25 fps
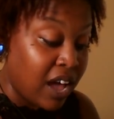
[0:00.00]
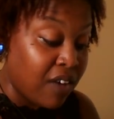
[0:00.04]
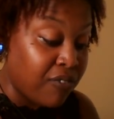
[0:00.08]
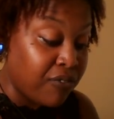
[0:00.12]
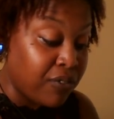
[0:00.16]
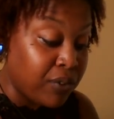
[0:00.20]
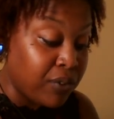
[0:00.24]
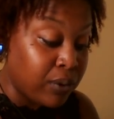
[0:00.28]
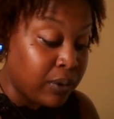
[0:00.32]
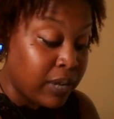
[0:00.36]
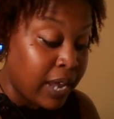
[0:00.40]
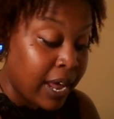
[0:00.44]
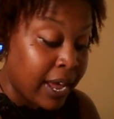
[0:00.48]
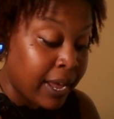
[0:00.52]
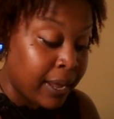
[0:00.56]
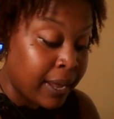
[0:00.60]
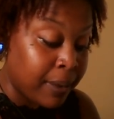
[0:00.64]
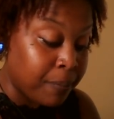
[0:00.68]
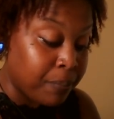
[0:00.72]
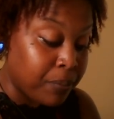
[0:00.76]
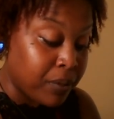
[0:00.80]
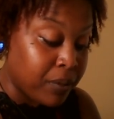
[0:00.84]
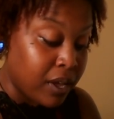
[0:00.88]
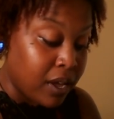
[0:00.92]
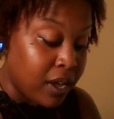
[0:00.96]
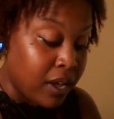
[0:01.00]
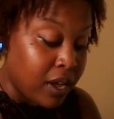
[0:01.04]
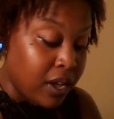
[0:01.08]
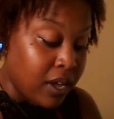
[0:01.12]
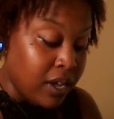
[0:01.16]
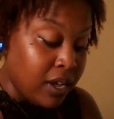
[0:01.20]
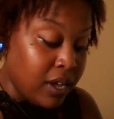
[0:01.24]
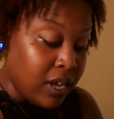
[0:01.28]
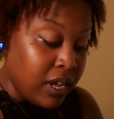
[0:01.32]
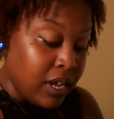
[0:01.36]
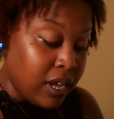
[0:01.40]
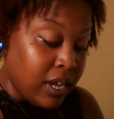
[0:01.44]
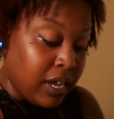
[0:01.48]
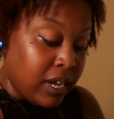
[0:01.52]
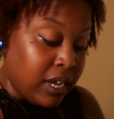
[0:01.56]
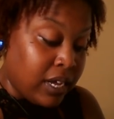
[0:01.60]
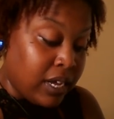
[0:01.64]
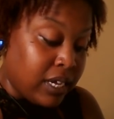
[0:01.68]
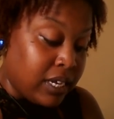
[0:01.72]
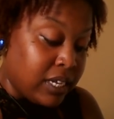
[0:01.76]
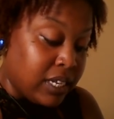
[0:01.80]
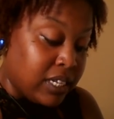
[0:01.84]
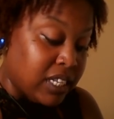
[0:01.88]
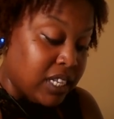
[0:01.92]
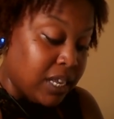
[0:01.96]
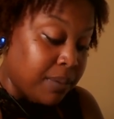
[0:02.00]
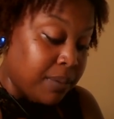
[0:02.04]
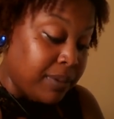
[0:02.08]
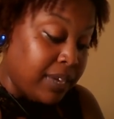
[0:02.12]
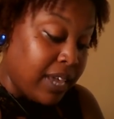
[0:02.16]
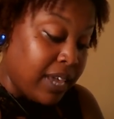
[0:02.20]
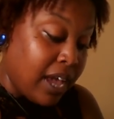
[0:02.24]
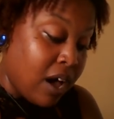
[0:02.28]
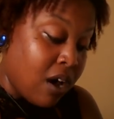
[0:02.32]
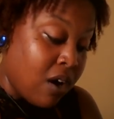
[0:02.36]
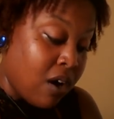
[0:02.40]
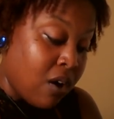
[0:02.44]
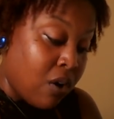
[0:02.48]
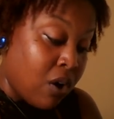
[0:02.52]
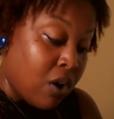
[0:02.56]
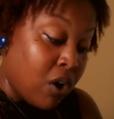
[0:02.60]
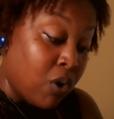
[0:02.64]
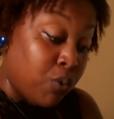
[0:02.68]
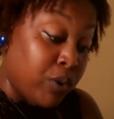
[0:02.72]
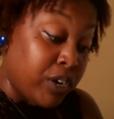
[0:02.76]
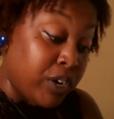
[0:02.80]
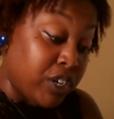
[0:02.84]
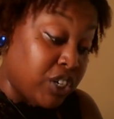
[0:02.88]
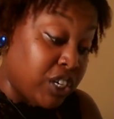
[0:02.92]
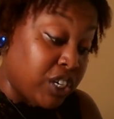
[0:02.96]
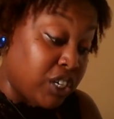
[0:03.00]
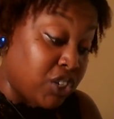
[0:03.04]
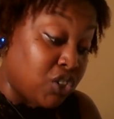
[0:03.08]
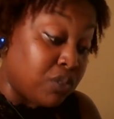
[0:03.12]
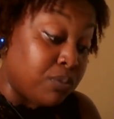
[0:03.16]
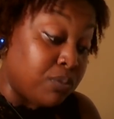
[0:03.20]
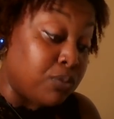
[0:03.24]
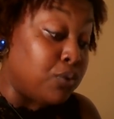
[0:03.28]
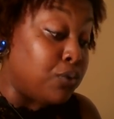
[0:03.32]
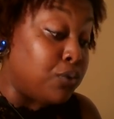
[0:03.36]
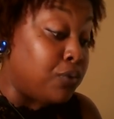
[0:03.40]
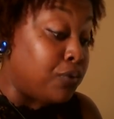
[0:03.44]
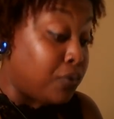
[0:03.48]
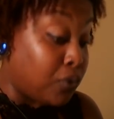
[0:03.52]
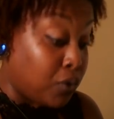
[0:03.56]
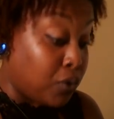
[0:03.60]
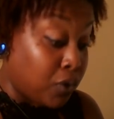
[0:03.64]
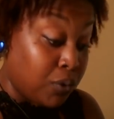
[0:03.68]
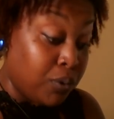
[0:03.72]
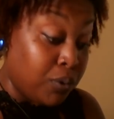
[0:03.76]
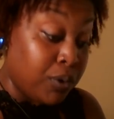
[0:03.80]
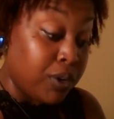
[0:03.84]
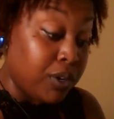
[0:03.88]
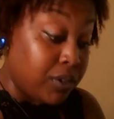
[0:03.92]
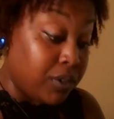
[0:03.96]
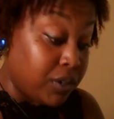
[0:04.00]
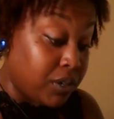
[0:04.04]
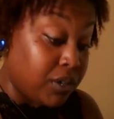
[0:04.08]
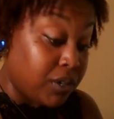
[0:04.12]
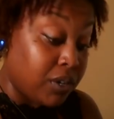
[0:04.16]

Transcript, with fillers: I feel like some y'all are wishing to move forward.